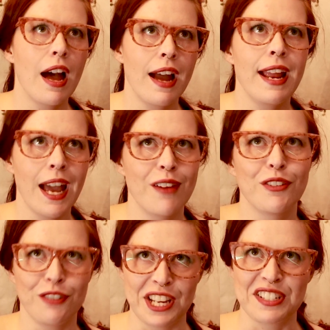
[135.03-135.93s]
I have
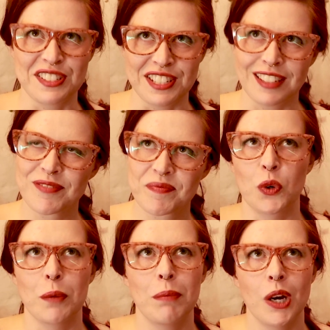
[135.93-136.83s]
a fantasy
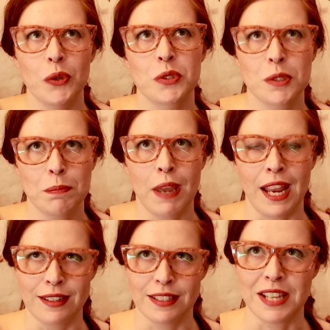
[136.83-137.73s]
for
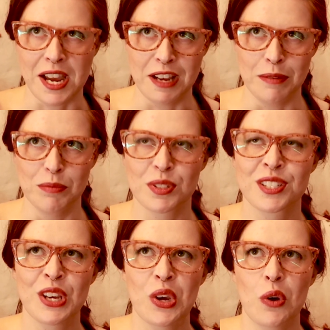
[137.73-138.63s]
post-Panda
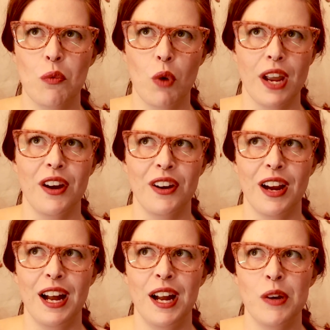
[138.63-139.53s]
times where
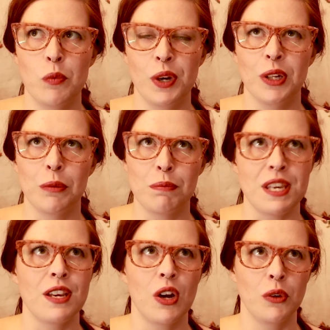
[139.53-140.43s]
I will
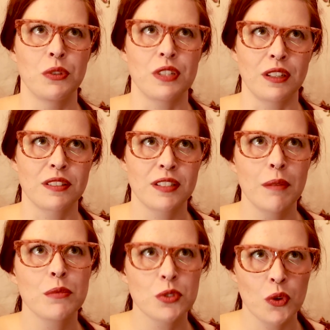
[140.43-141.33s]
be hosting
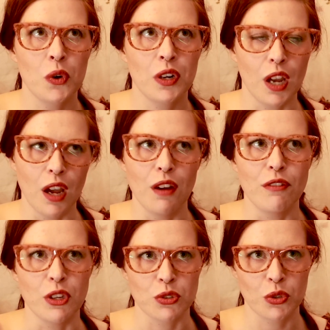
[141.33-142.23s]
some sort of
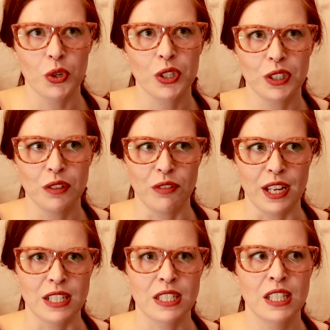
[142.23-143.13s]
historical
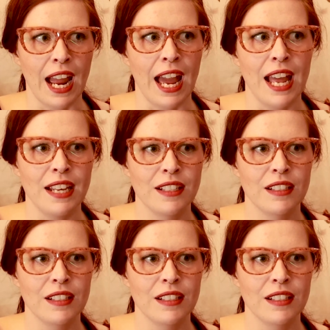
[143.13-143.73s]
event at